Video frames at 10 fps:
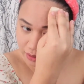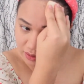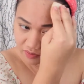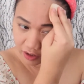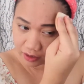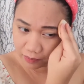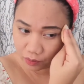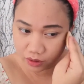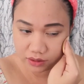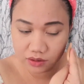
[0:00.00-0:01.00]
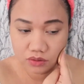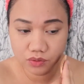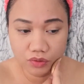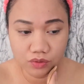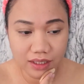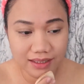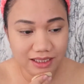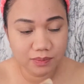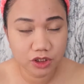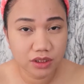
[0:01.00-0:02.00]
It's very important to do that,
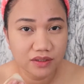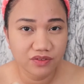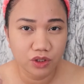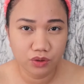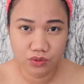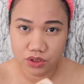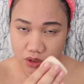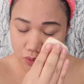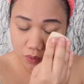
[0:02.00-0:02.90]
especially if you use